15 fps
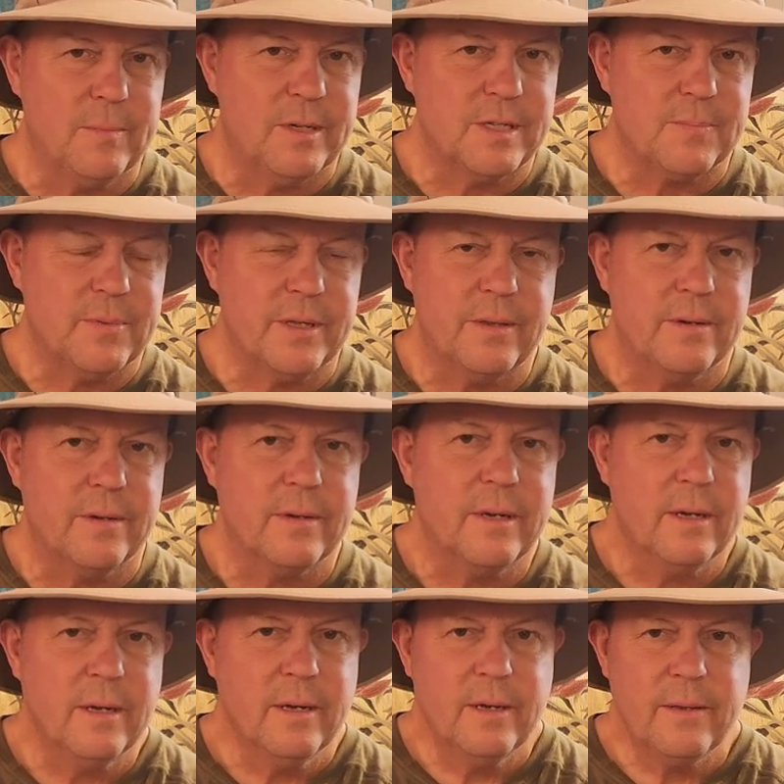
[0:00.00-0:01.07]
must be their
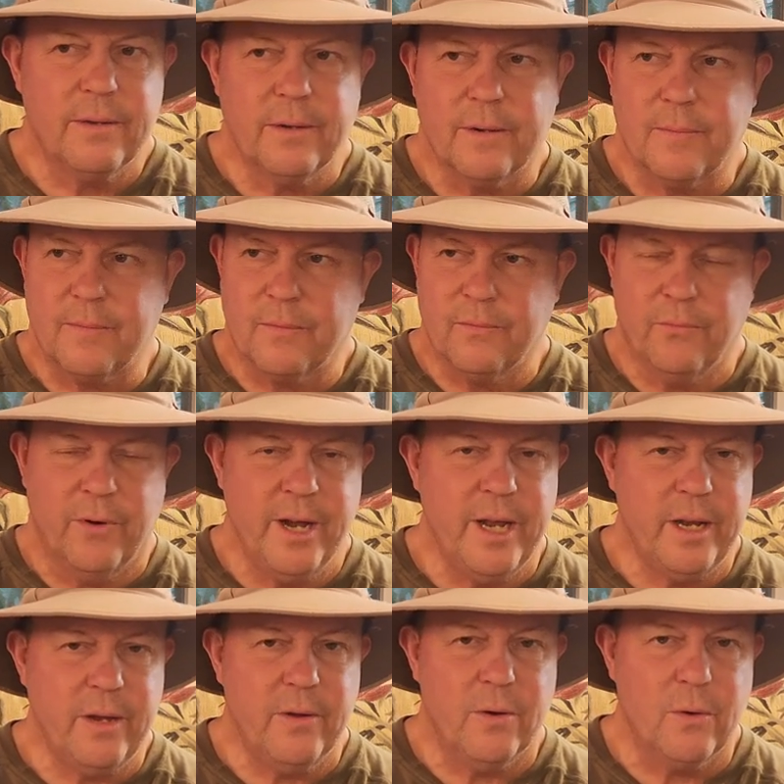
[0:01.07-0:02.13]

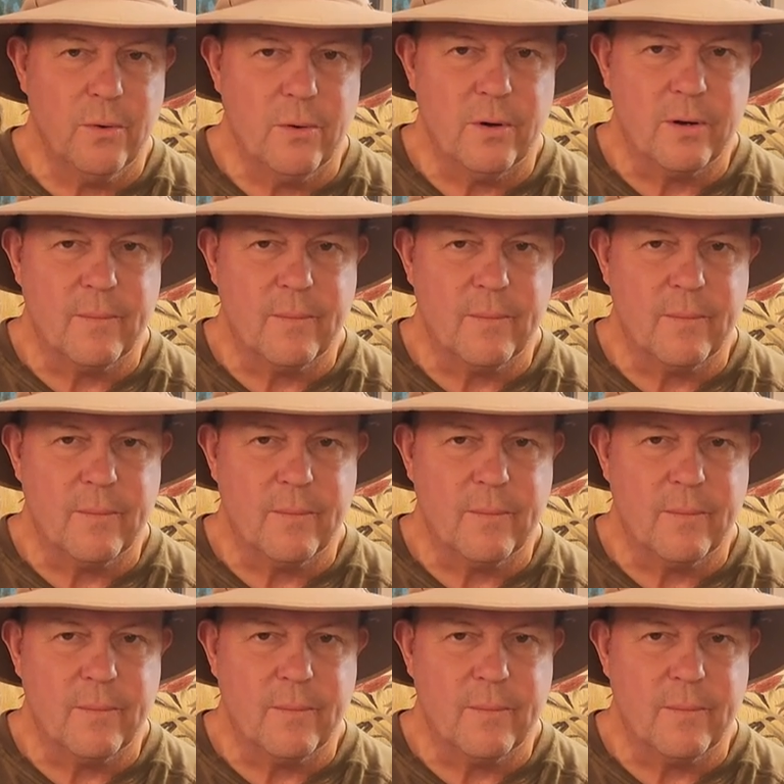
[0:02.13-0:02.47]
radio or